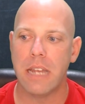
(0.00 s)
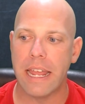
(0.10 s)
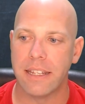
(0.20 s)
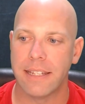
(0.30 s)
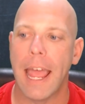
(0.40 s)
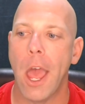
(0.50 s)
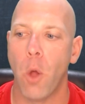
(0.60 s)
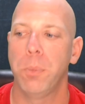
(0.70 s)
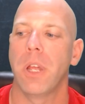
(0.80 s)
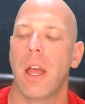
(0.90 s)
it has
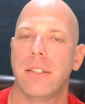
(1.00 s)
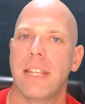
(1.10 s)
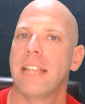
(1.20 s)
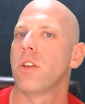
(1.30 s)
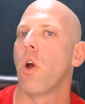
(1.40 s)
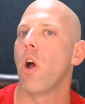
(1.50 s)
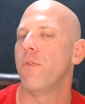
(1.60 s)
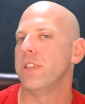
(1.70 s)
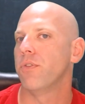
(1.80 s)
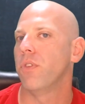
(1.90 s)
helped us as our
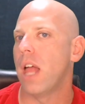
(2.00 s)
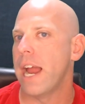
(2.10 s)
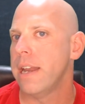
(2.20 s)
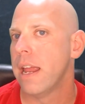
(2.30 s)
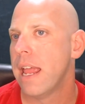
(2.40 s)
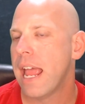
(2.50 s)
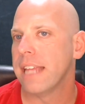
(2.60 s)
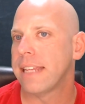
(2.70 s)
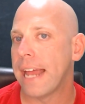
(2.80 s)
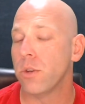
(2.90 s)
offensive line
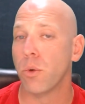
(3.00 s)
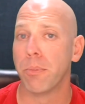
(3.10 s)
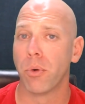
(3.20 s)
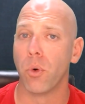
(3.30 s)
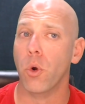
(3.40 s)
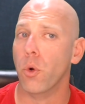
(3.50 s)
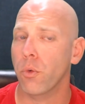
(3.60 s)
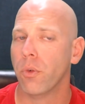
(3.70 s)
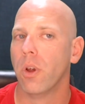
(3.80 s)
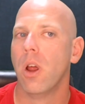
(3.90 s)
has had to
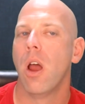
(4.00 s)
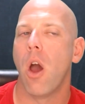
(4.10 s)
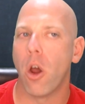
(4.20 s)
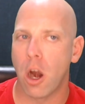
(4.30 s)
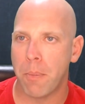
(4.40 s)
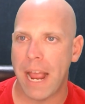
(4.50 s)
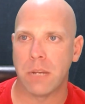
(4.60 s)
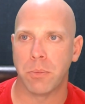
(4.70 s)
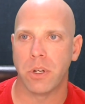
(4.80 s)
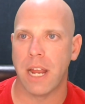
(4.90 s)
improve on our
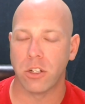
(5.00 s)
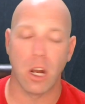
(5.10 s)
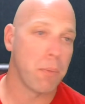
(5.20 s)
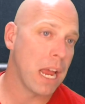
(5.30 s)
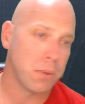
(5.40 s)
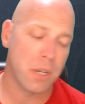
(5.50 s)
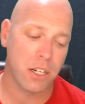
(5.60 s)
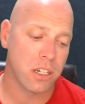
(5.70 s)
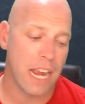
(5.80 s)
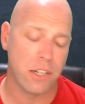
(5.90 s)
pass protection. Our pass
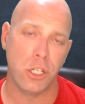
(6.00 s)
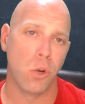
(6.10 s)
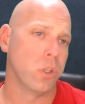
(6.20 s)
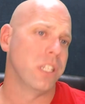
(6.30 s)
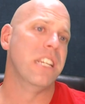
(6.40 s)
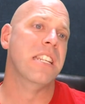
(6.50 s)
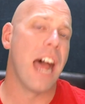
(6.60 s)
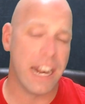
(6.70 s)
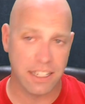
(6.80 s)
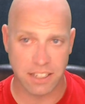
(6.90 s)
protection last year was
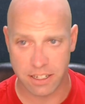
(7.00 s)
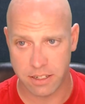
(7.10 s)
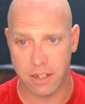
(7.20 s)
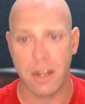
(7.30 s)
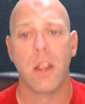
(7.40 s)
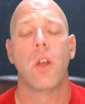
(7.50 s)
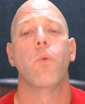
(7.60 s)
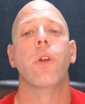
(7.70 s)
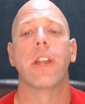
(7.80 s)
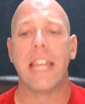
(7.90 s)
non-existent.
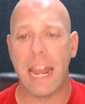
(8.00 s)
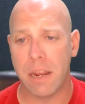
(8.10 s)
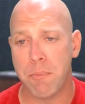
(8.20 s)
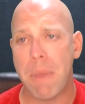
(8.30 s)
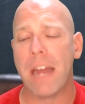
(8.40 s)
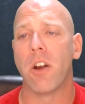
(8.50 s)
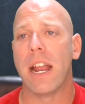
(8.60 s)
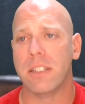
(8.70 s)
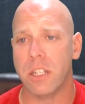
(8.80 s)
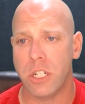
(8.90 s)
We're getting better
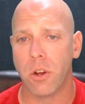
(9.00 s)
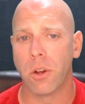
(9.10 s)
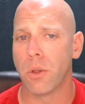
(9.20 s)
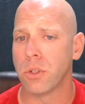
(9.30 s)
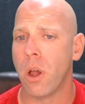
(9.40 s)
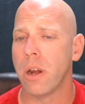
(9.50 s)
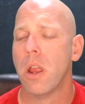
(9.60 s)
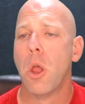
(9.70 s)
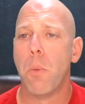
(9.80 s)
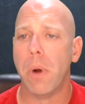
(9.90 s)
as this year goes on,
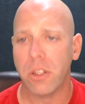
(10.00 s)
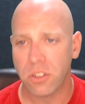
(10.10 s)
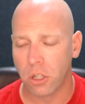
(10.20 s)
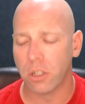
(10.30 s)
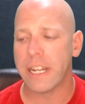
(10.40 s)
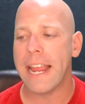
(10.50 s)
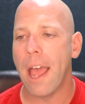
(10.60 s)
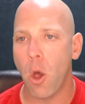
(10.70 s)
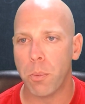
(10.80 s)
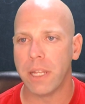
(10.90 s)
but it's certainly
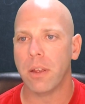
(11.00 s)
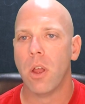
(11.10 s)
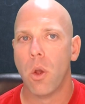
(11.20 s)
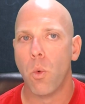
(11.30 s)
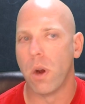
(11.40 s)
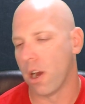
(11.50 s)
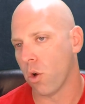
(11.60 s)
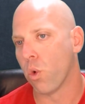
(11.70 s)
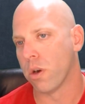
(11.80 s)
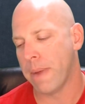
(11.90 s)
helping when our
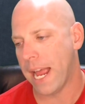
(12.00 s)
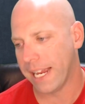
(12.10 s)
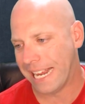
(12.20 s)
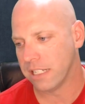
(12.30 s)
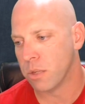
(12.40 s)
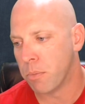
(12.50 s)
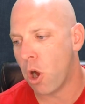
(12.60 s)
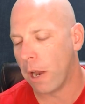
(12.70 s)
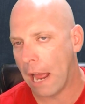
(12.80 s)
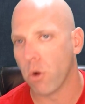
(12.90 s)
quarterback gets the
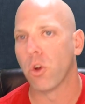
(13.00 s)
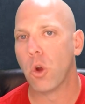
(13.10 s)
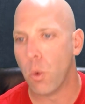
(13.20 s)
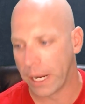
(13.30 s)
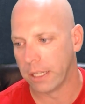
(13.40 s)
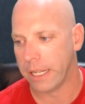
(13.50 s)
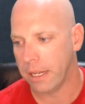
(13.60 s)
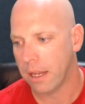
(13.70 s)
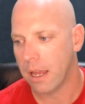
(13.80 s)
ball out quickly.